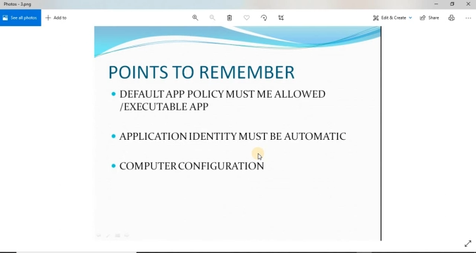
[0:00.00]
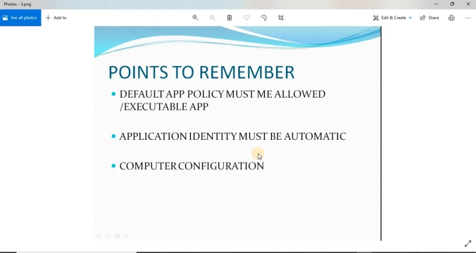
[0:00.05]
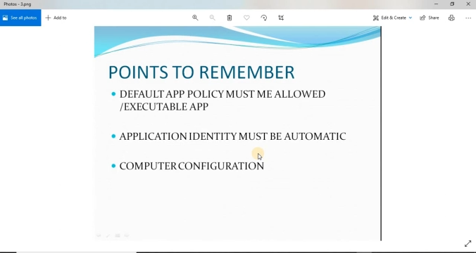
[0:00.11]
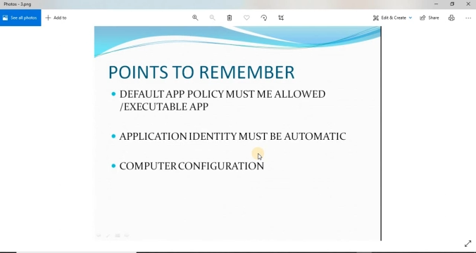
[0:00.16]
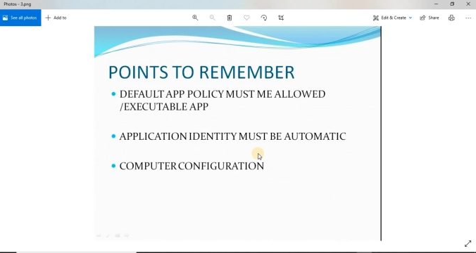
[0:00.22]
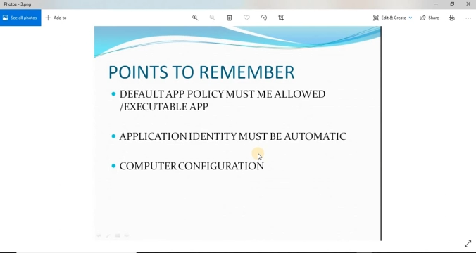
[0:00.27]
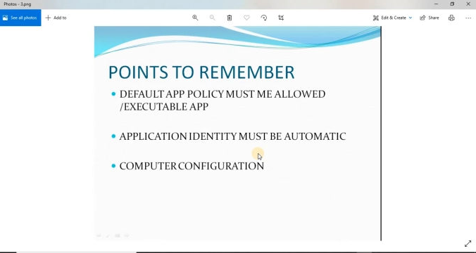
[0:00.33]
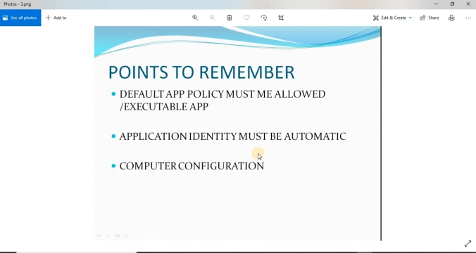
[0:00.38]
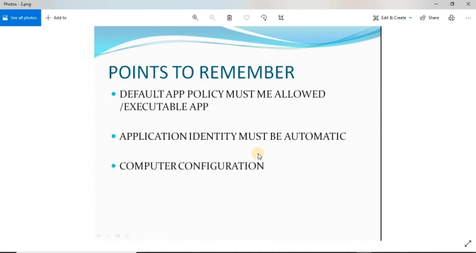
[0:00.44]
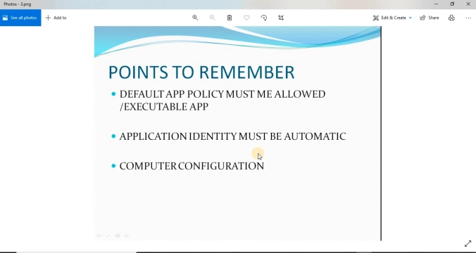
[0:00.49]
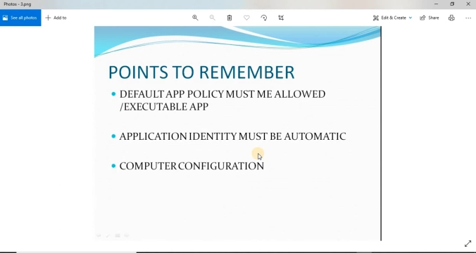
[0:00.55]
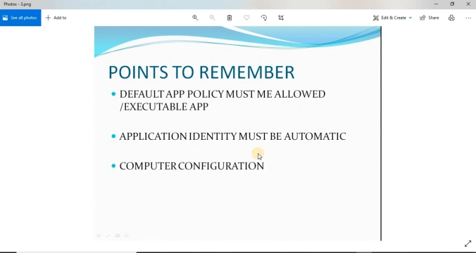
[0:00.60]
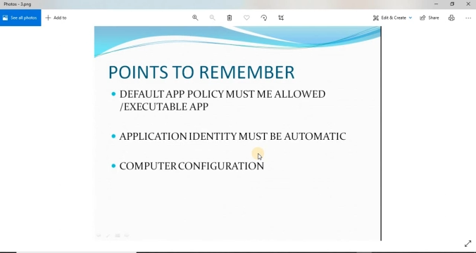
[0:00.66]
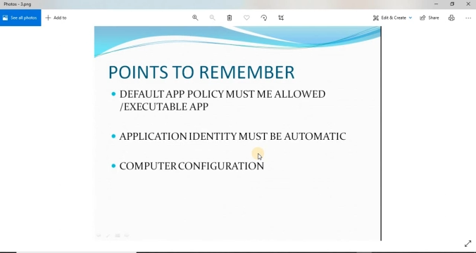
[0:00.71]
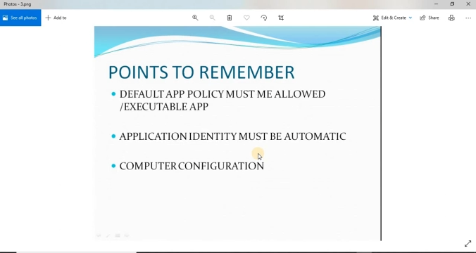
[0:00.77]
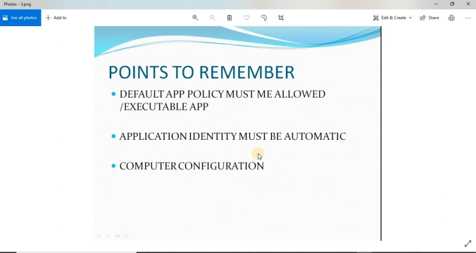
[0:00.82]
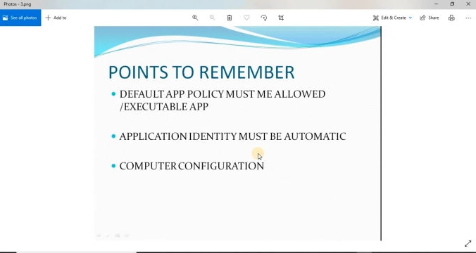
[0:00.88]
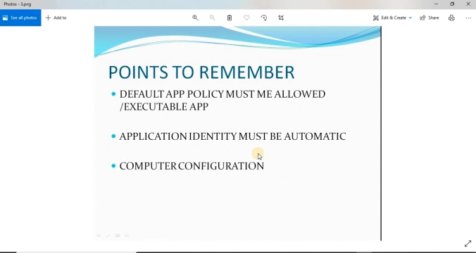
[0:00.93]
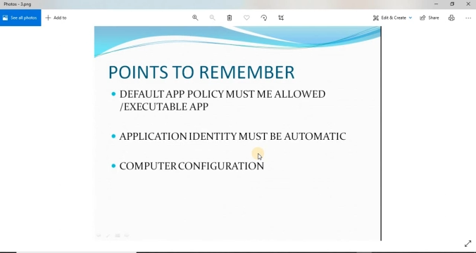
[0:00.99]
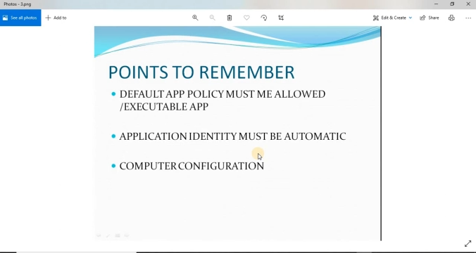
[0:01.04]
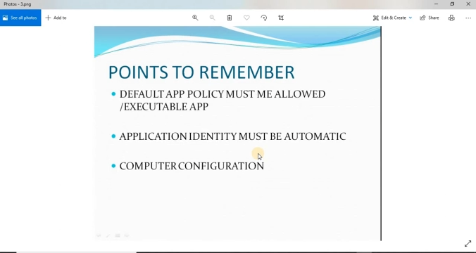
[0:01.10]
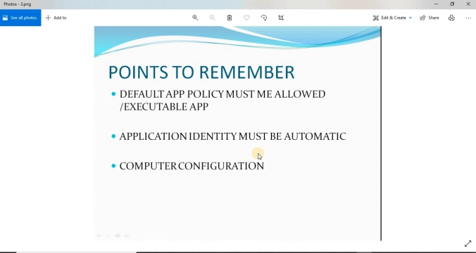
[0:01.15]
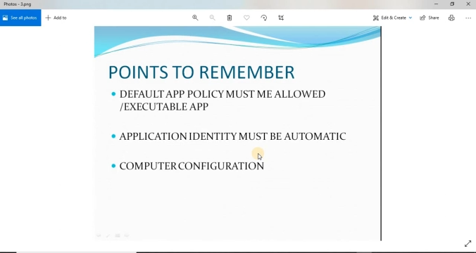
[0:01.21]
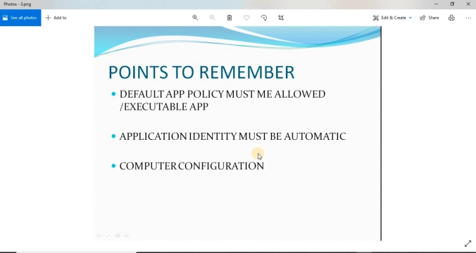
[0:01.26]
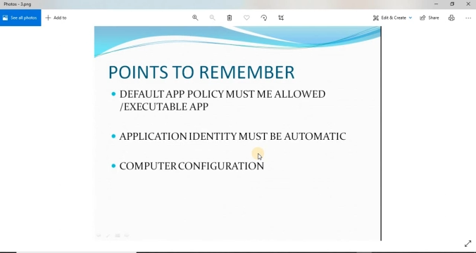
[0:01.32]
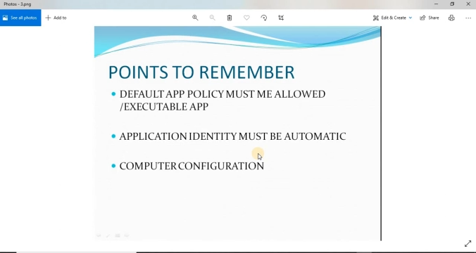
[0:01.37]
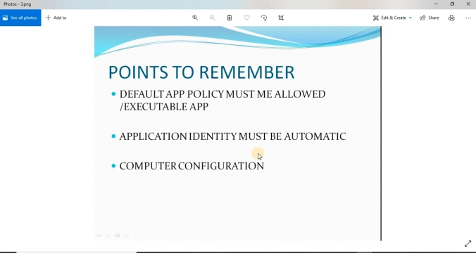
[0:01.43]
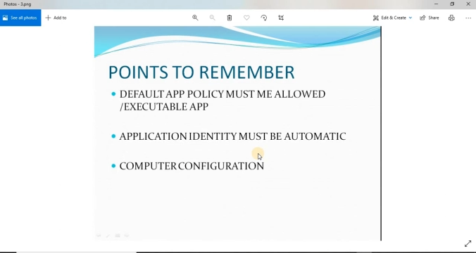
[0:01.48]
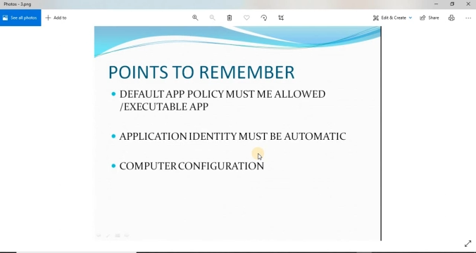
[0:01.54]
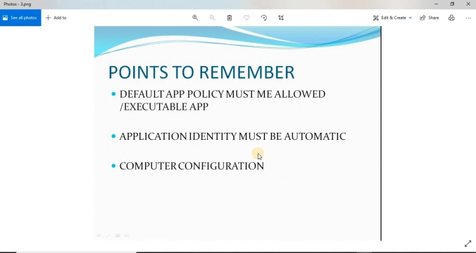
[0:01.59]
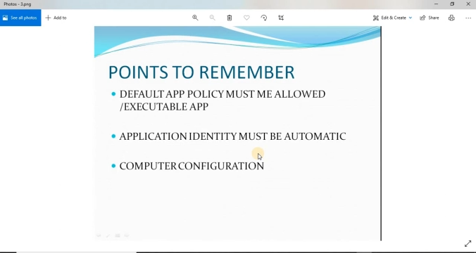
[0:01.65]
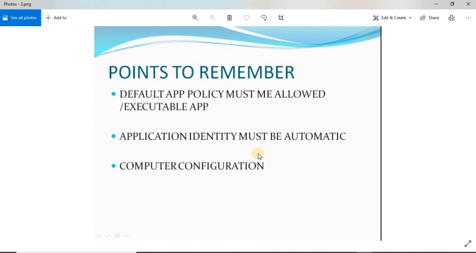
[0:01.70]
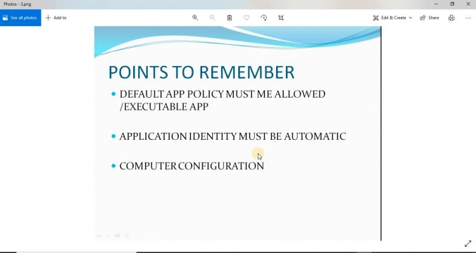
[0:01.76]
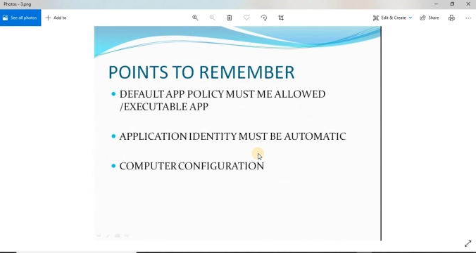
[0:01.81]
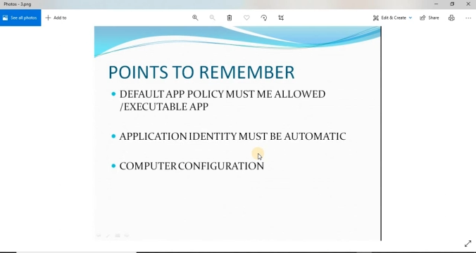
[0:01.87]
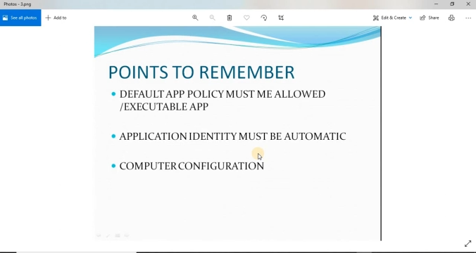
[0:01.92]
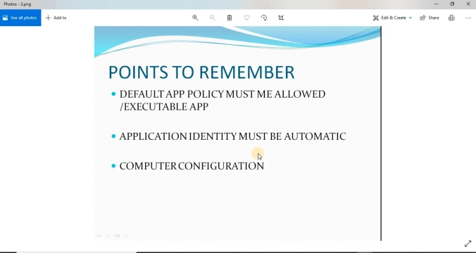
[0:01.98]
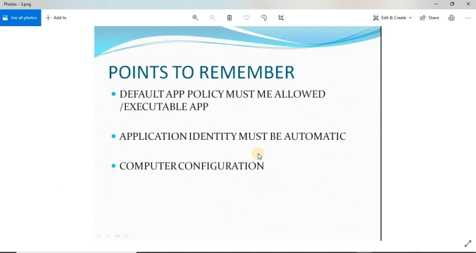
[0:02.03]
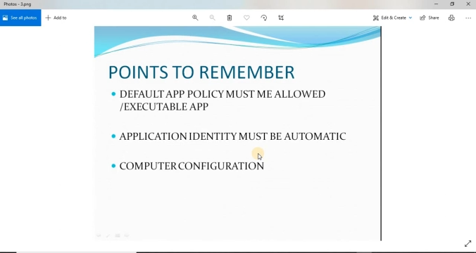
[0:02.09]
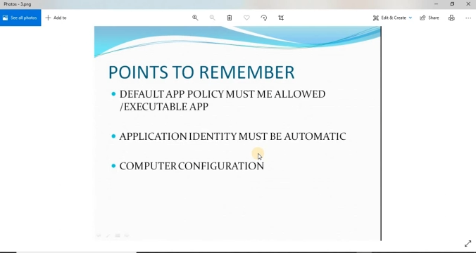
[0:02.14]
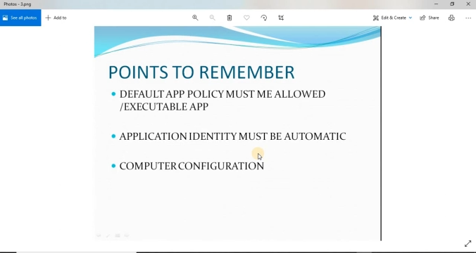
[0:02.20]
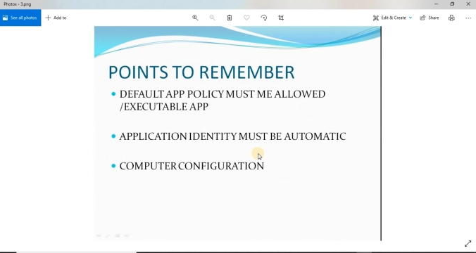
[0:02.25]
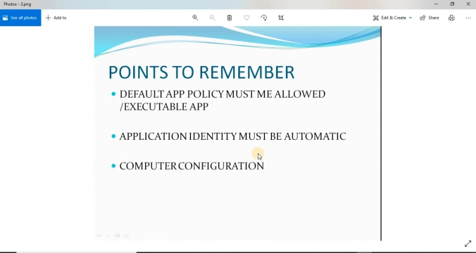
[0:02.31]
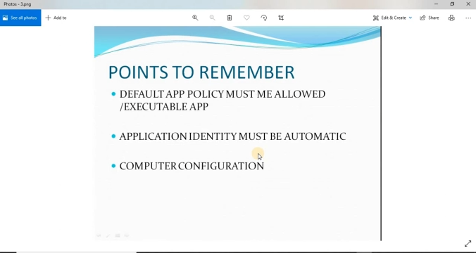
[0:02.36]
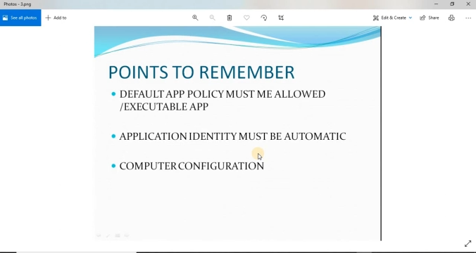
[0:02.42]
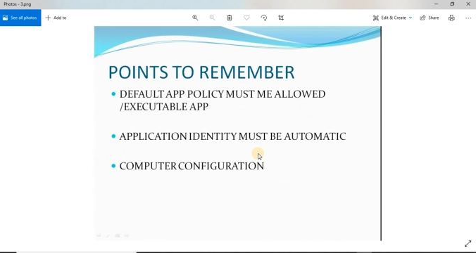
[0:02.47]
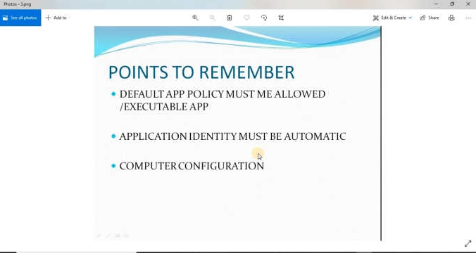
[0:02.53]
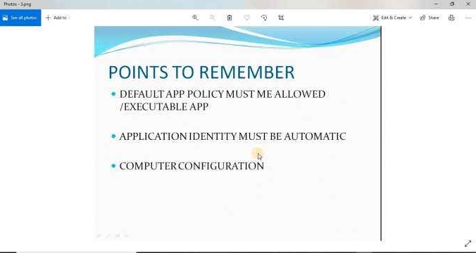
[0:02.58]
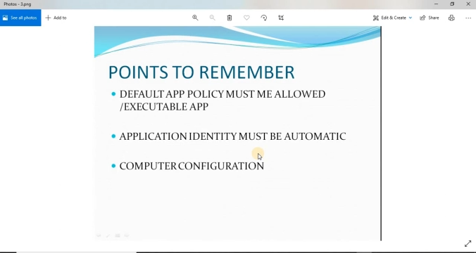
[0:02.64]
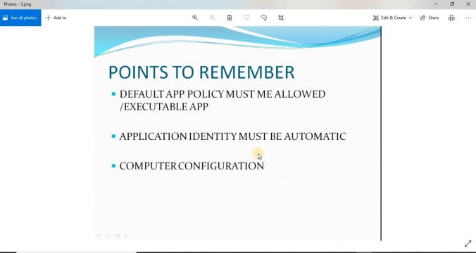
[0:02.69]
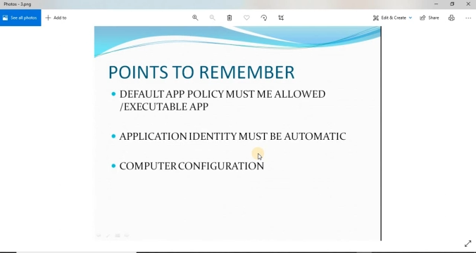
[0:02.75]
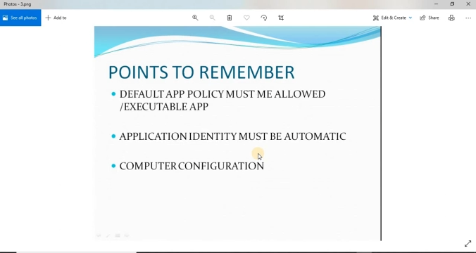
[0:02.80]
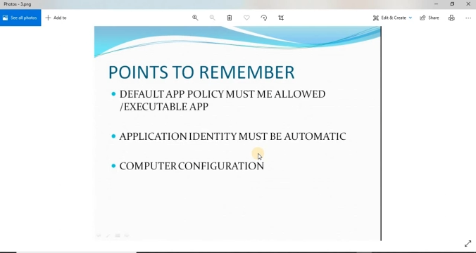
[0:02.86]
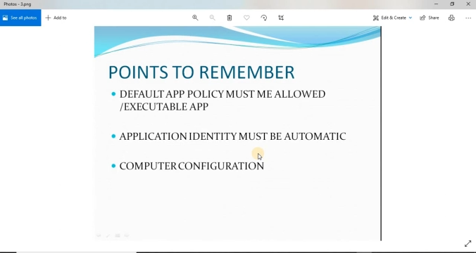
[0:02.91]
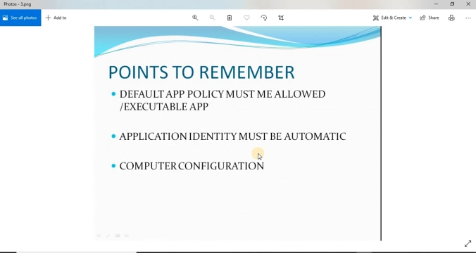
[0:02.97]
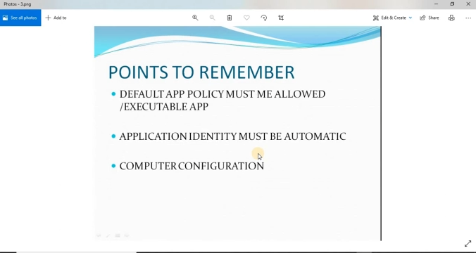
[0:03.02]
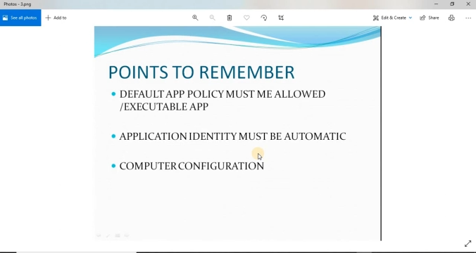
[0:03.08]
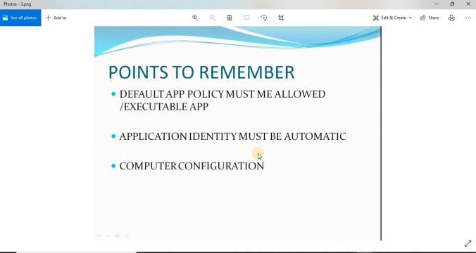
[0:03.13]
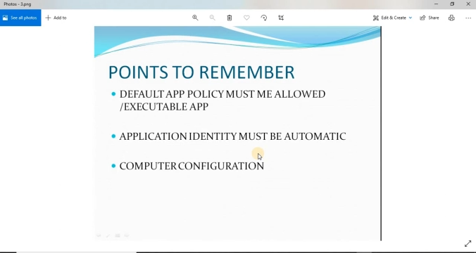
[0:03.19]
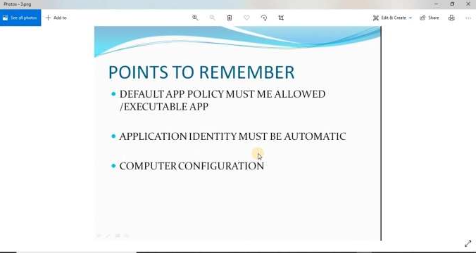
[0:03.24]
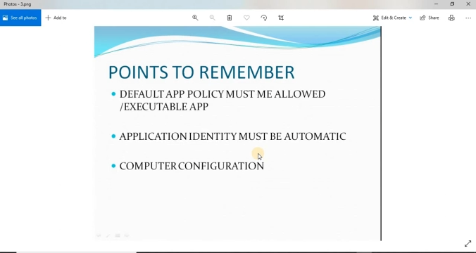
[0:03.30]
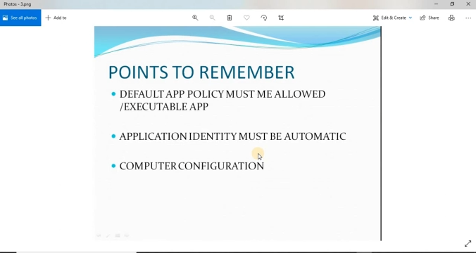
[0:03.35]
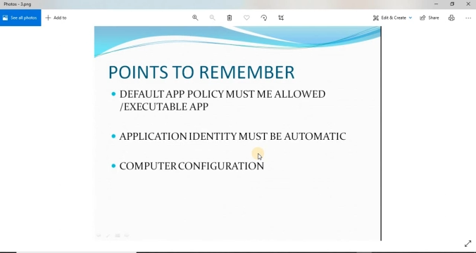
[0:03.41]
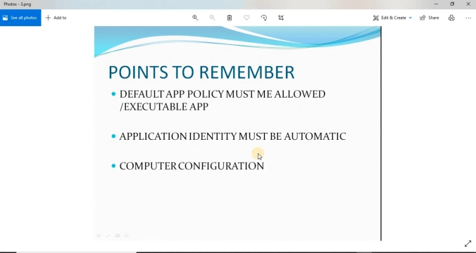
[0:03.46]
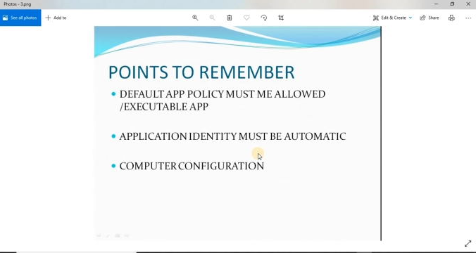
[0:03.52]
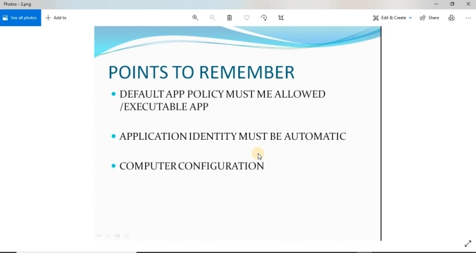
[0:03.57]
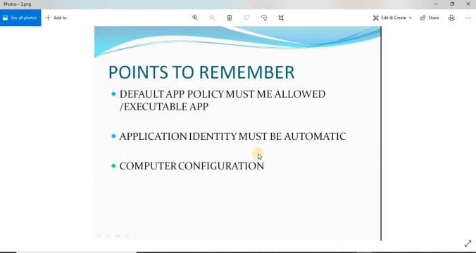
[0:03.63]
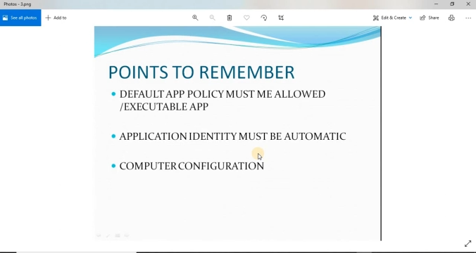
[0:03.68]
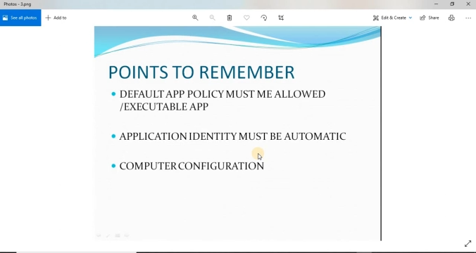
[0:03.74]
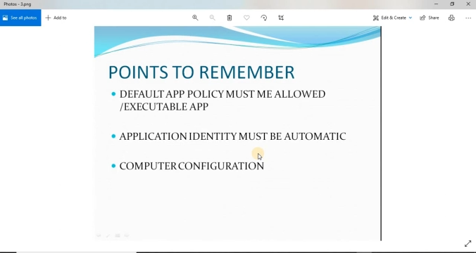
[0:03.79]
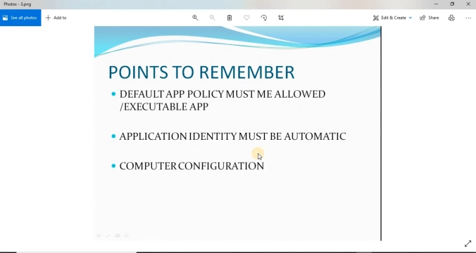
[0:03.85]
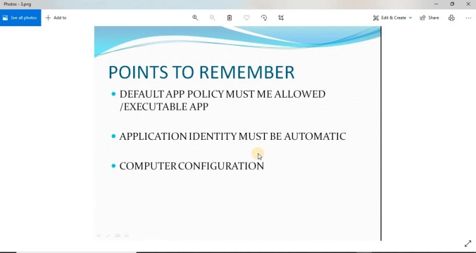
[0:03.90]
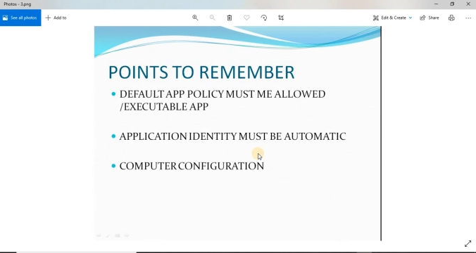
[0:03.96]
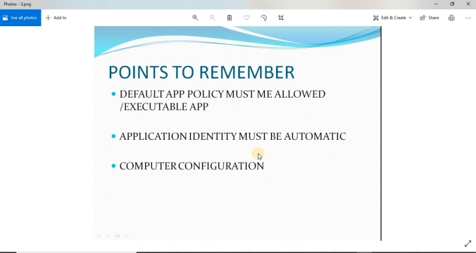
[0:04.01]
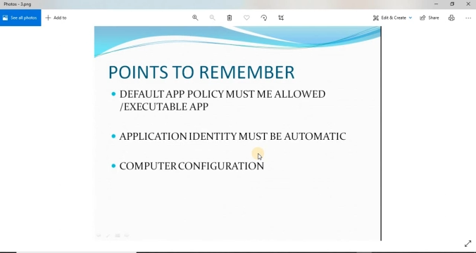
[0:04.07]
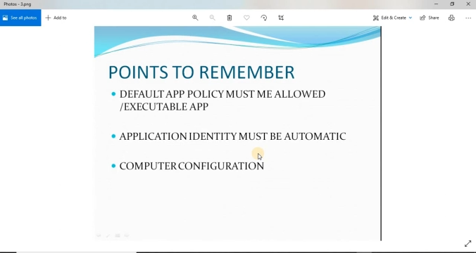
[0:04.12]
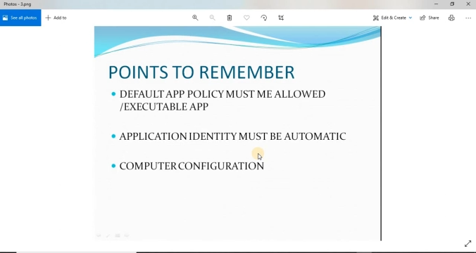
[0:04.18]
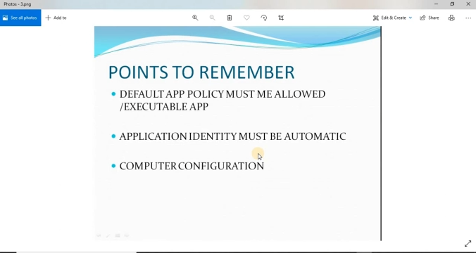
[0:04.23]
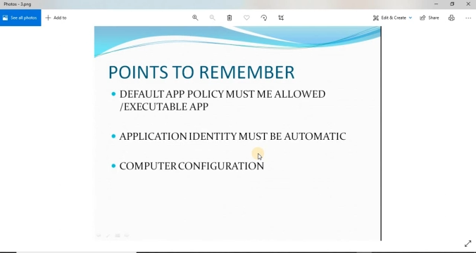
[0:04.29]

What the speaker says: Nobody's mouth can be seen.